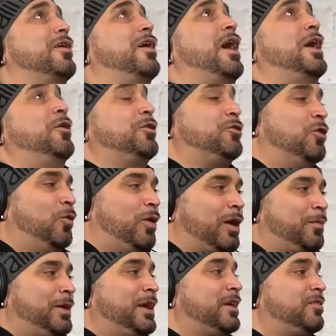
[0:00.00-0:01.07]
I know you don't want to
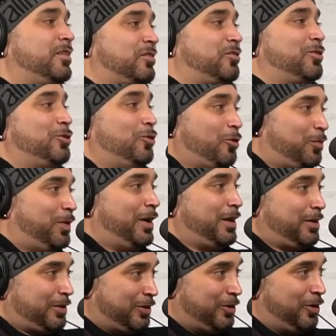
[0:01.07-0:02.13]
be egotistical,
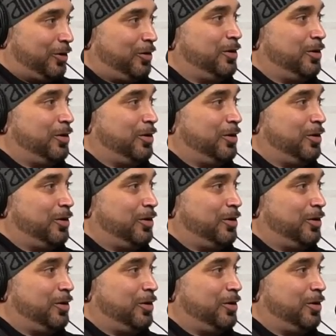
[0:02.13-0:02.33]
but, you know.